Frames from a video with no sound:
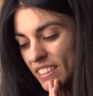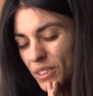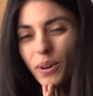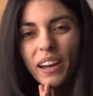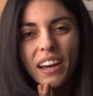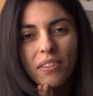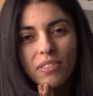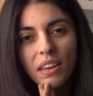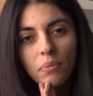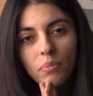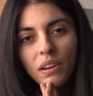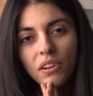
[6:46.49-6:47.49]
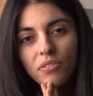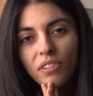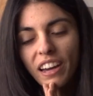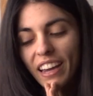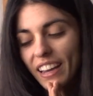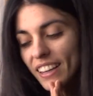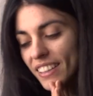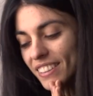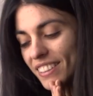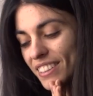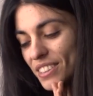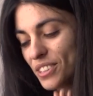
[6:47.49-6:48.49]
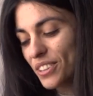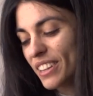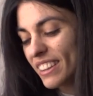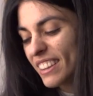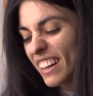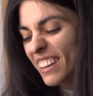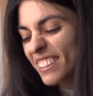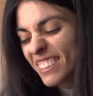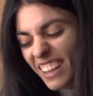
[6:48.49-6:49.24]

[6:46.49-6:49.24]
Do I have that big of a head to need that